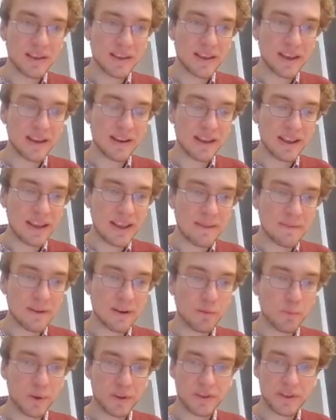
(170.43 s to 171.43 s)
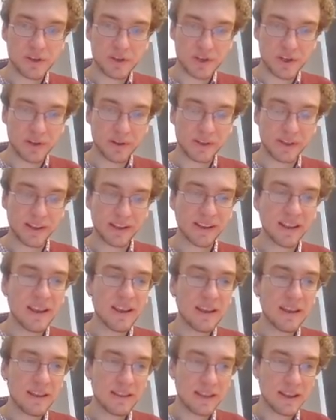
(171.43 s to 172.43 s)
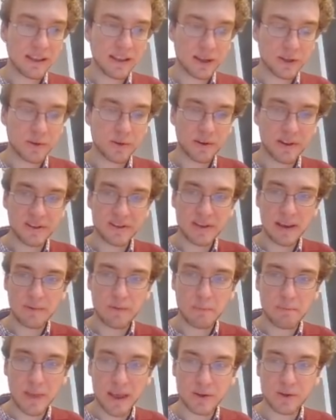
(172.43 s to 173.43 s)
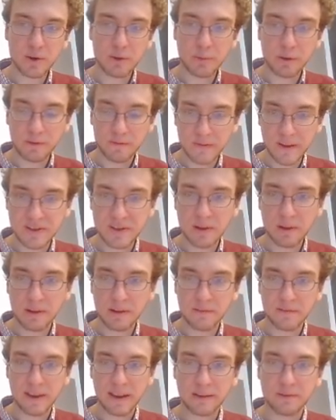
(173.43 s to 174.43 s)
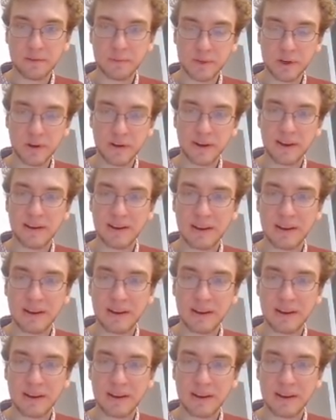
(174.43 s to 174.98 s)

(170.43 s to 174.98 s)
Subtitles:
that even with this shielding, the electrons have a measurable physical effect from turning